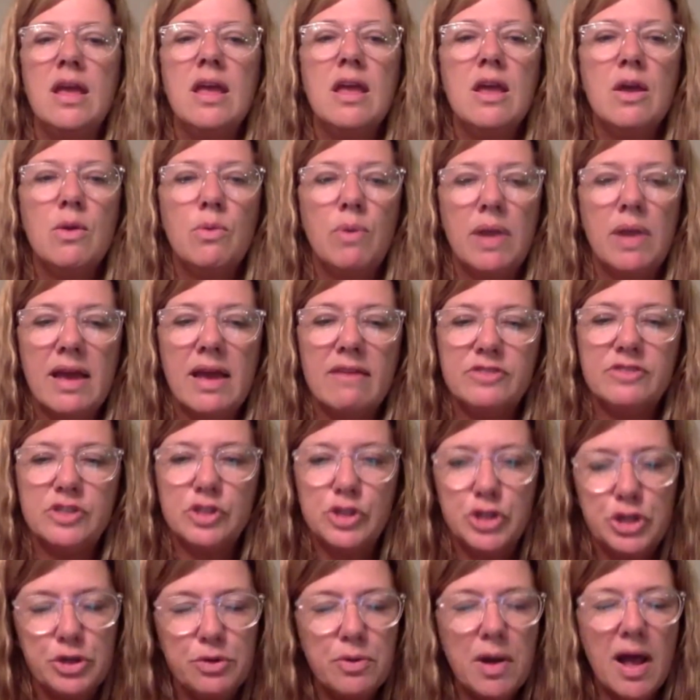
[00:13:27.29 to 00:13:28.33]
We have
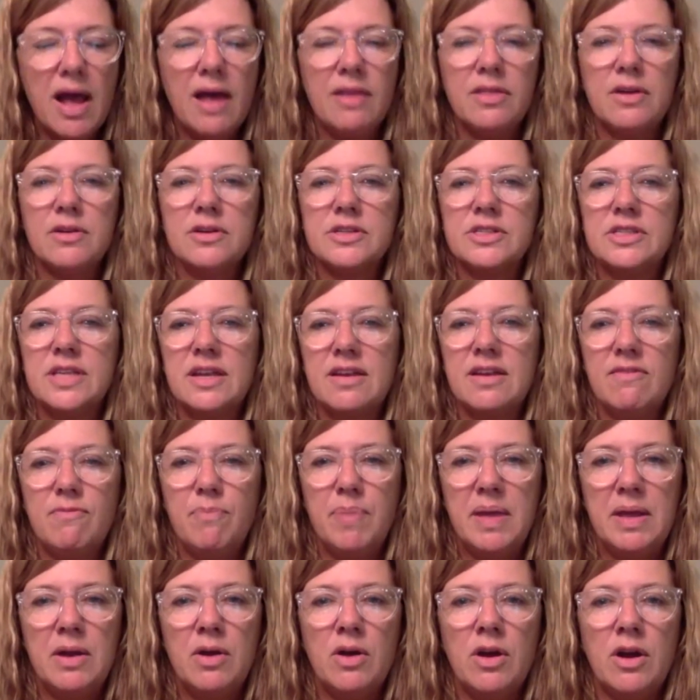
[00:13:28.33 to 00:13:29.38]
2 others that have
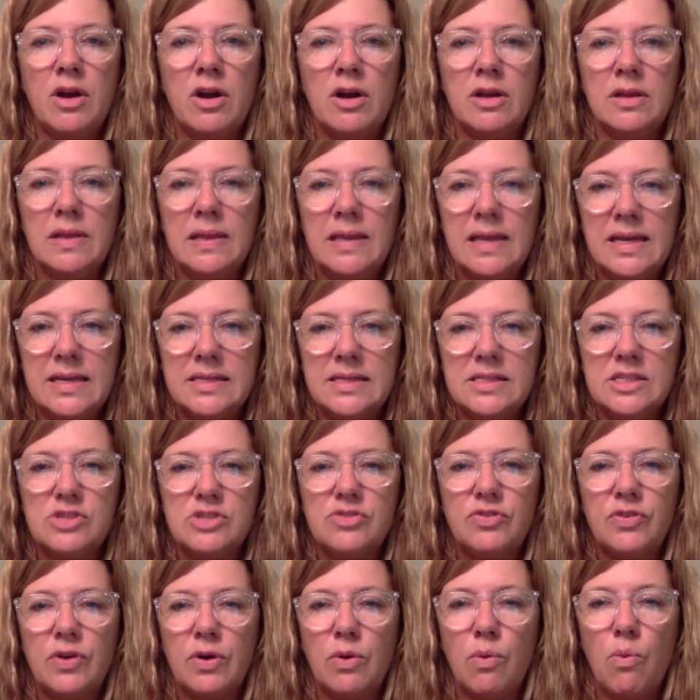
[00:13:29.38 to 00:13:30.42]
been on our list
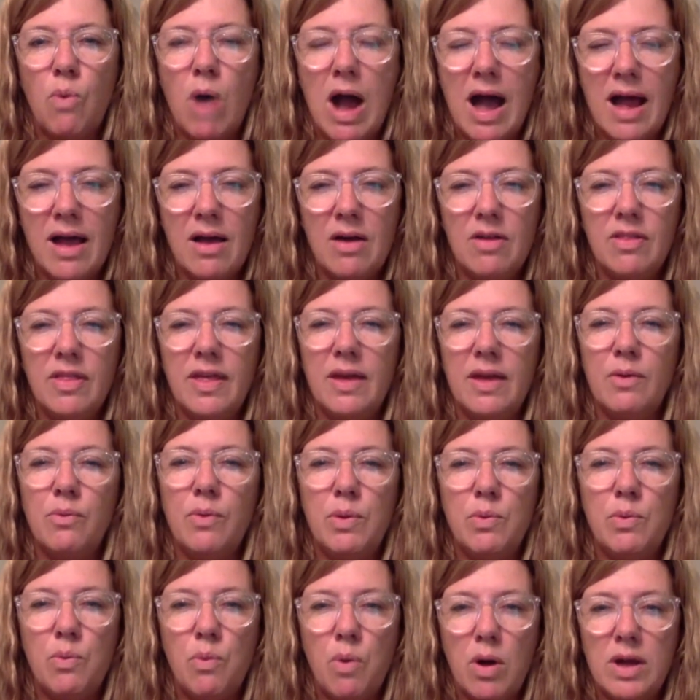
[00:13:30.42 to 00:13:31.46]
for a while that
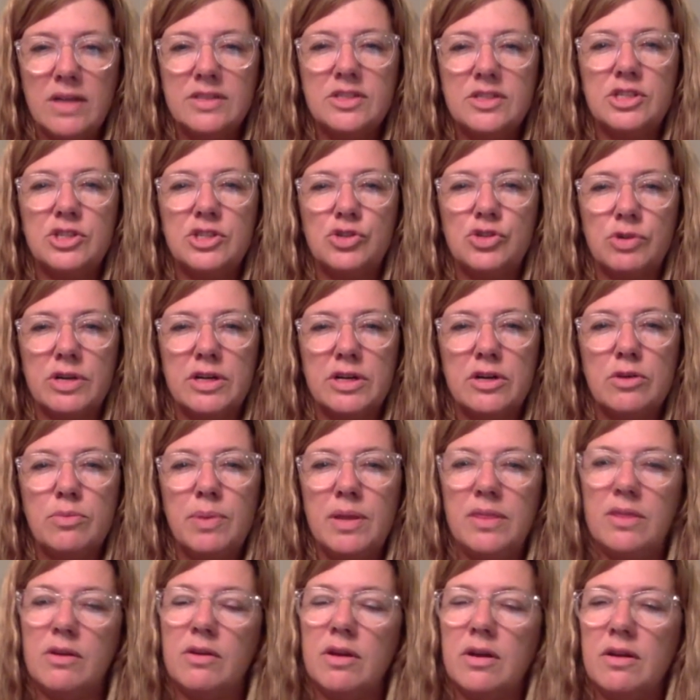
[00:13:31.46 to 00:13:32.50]
we want to drill,
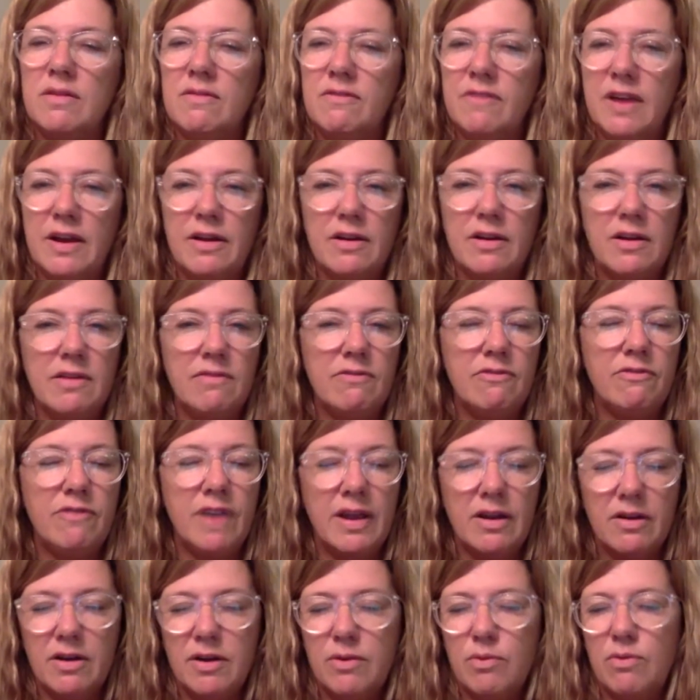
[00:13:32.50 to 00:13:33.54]
but they're in a very,
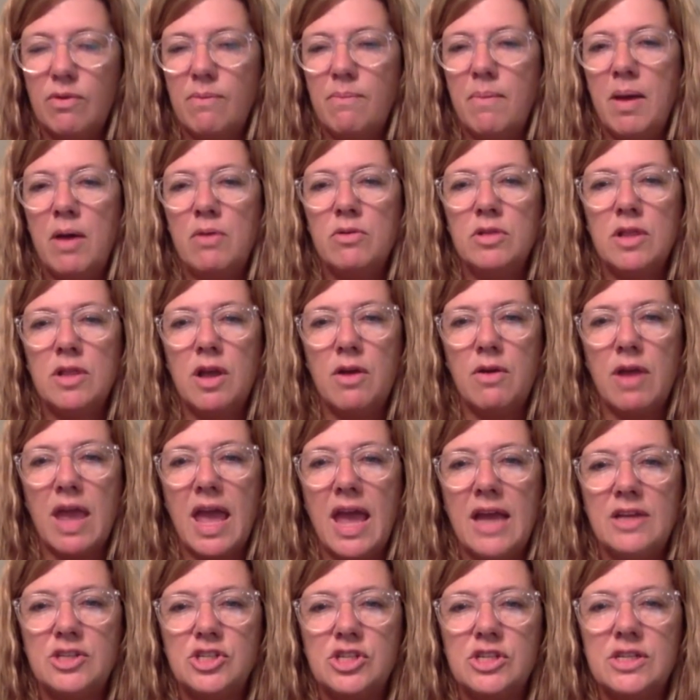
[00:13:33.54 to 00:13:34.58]
very remote
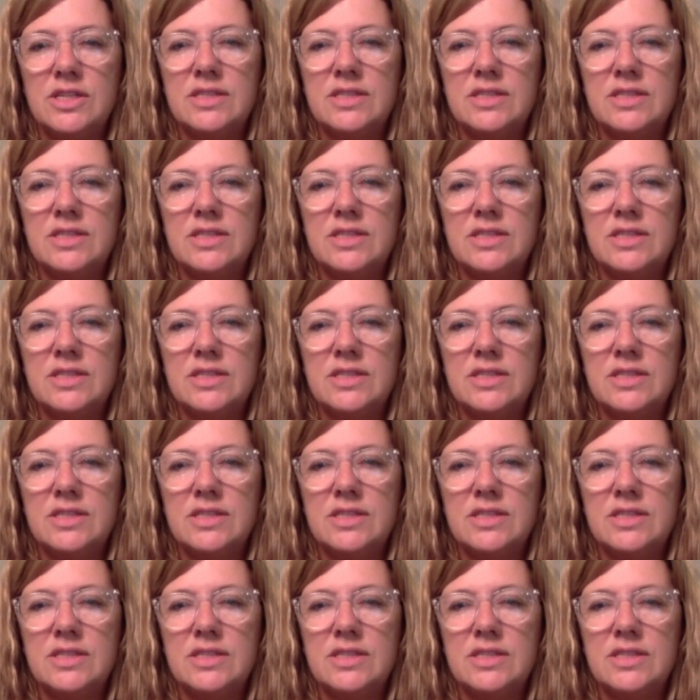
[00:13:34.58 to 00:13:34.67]
location.